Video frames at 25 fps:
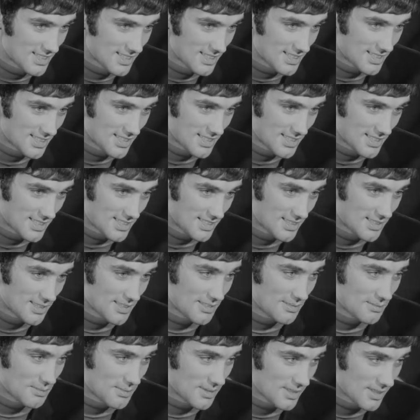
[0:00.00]

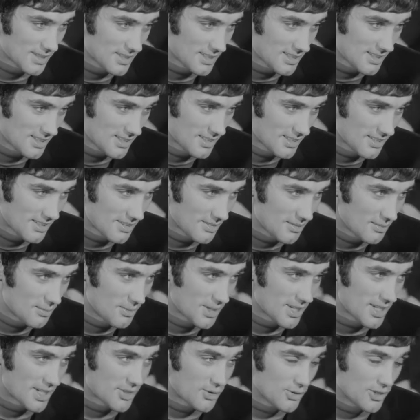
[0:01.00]
Well,
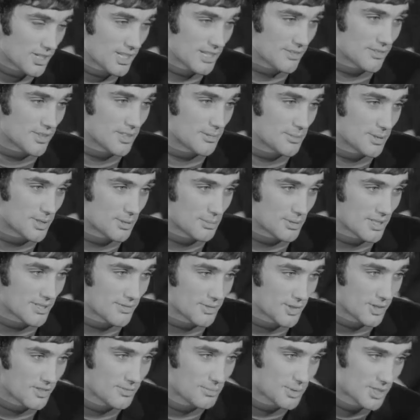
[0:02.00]
when I do give it up, I hope to have
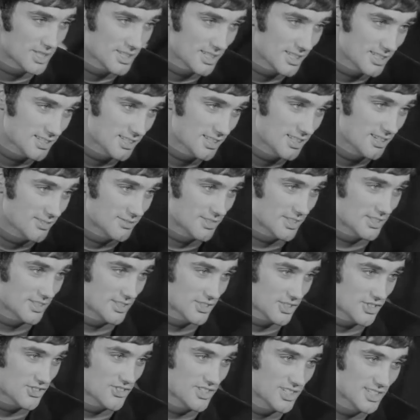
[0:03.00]
enough money not to have to
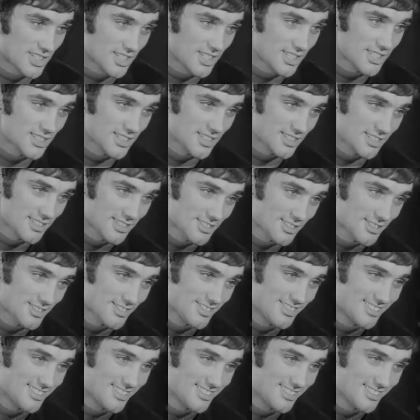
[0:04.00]
concentrate on anything. So.